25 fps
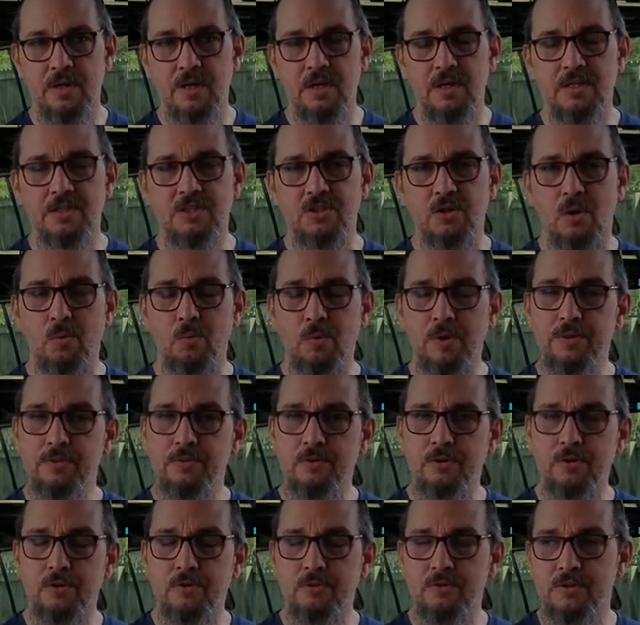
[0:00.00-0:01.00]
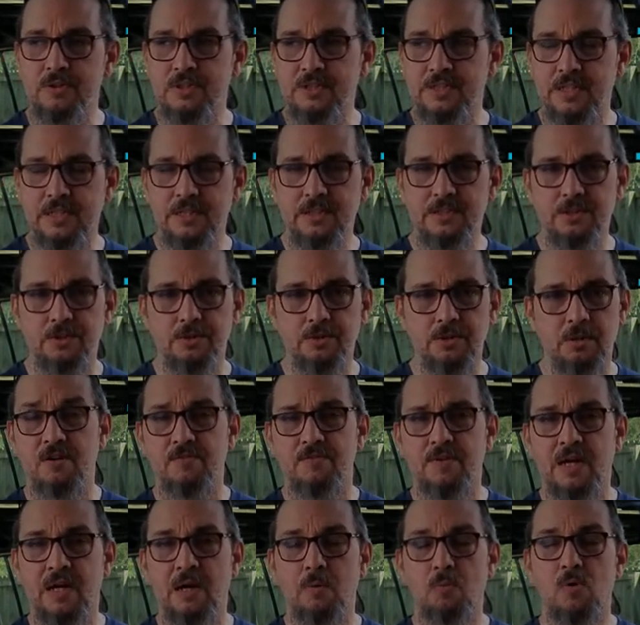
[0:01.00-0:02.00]
So I went through, did a tune-up,
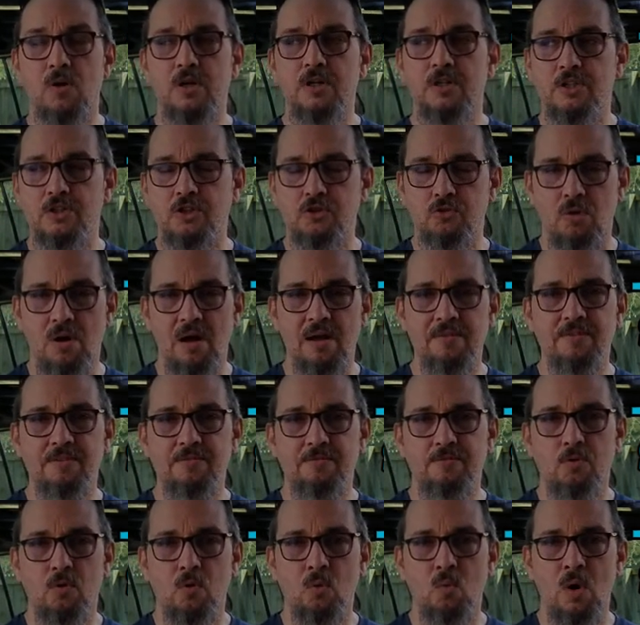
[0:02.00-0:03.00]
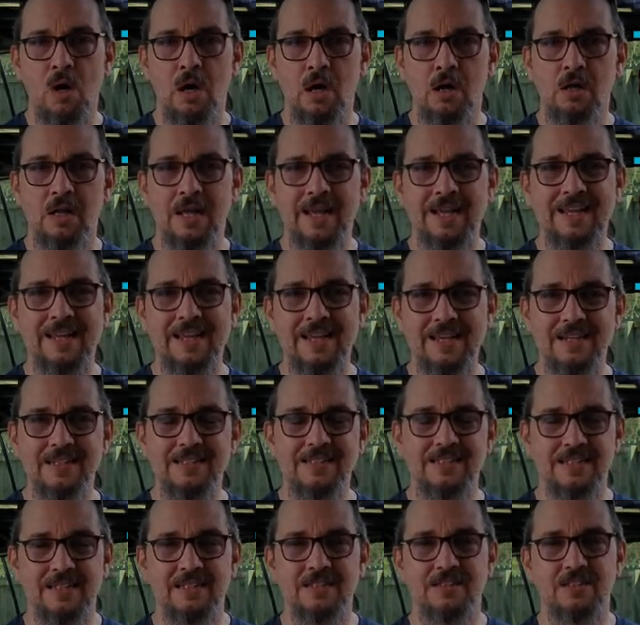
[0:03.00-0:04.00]
and I wanted to drive it for a while and get a
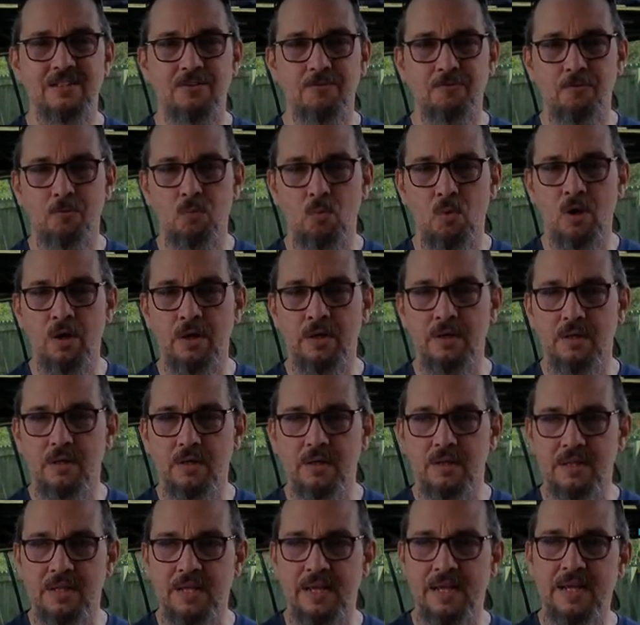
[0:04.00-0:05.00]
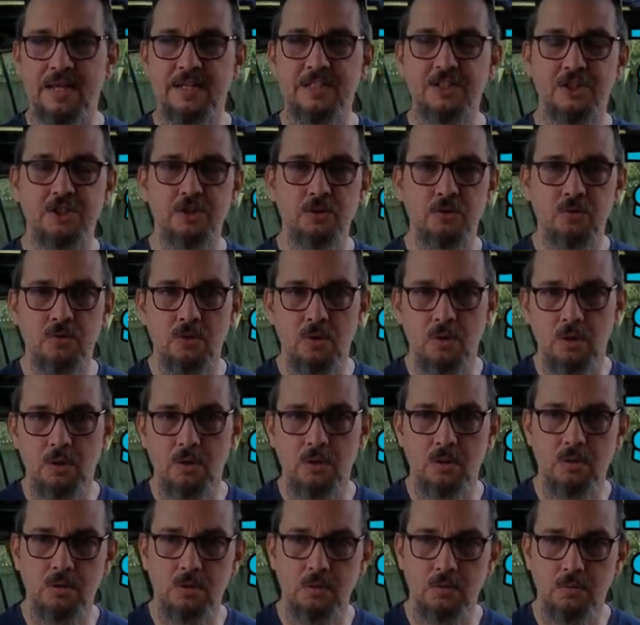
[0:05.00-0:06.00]
sense of what the engine
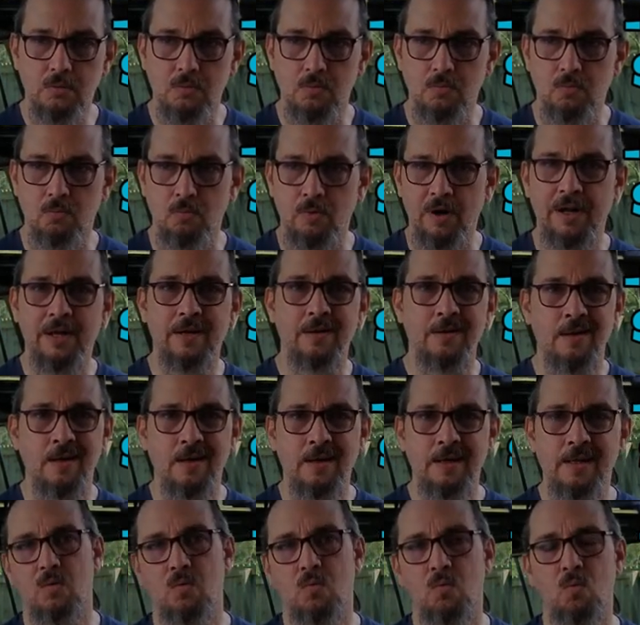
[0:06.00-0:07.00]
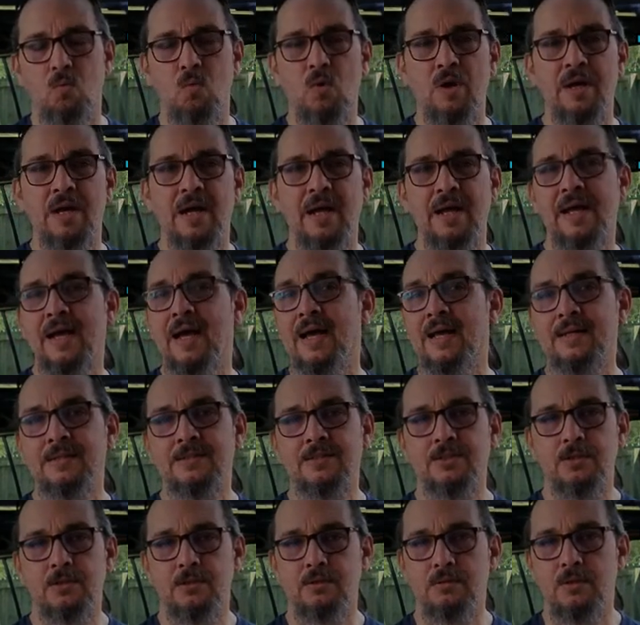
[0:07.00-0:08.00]
ran like when I hadn't
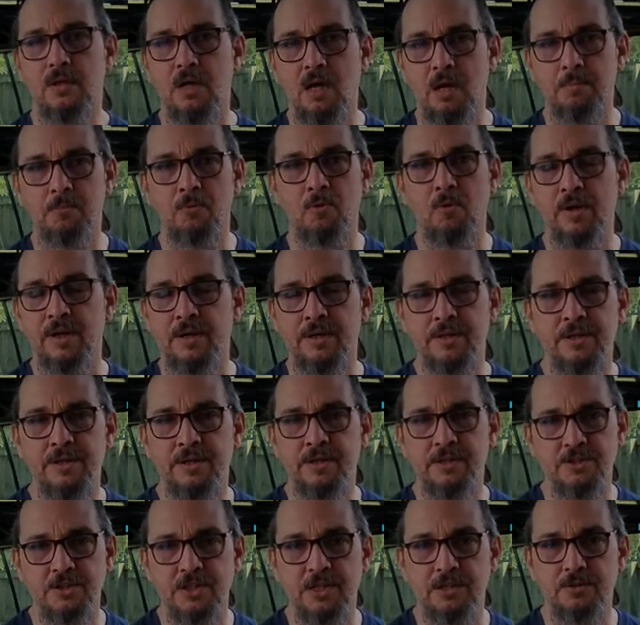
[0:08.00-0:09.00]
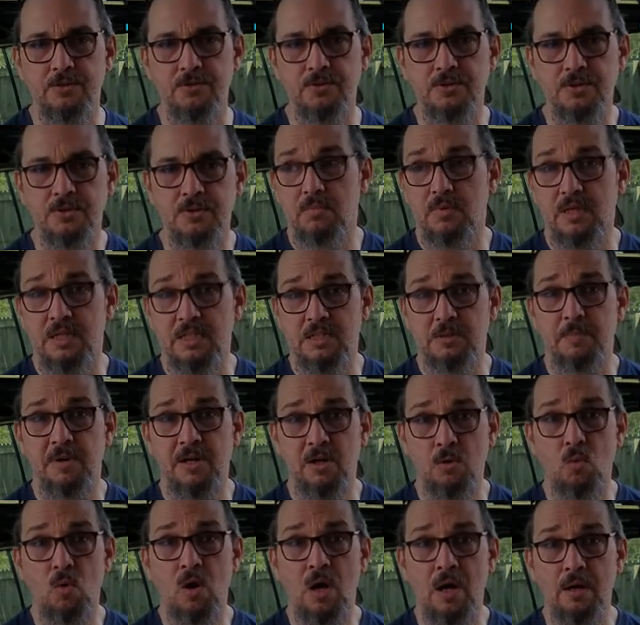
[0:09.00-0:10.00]
upgraded the injectors. It's been a
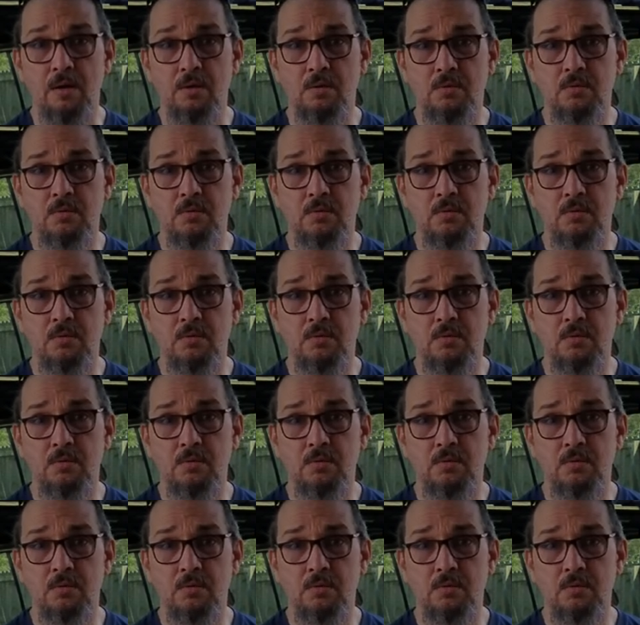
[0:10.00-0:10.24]
while.